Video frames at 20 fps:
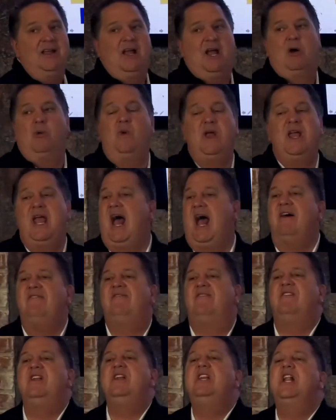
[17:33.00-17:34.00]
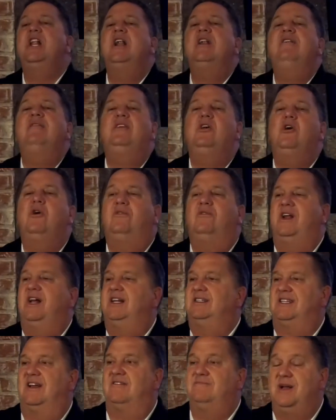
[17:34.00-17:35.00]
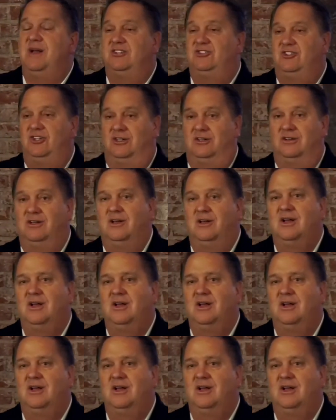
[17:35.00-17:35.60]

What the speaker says: and we have none of the overheads I've mentioned.